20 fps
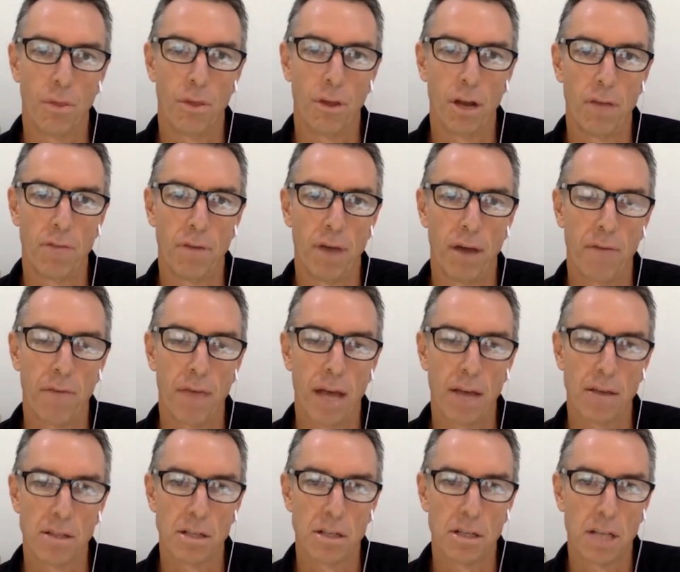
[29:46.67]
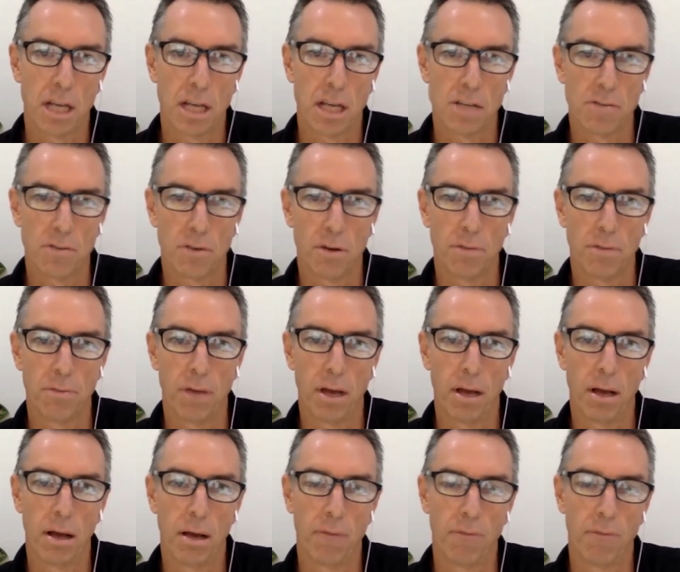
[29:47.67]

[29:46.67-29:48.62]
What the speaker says: 35,000 tickets for a